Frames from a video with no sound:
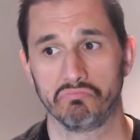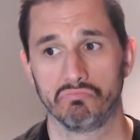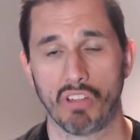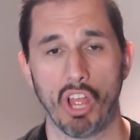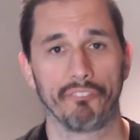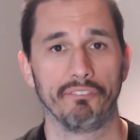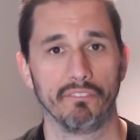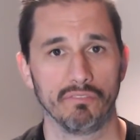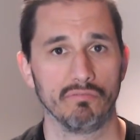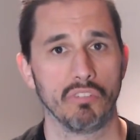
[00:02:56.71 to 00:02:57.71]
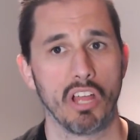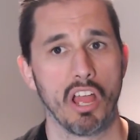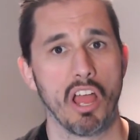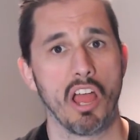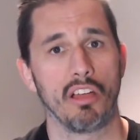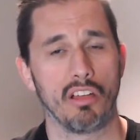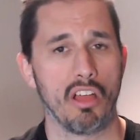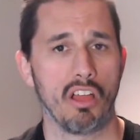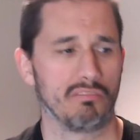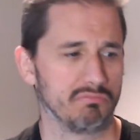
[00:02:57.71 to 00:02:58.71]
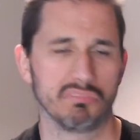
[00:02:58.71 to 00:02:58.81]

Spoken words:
That way, whenever the humidity is high enough,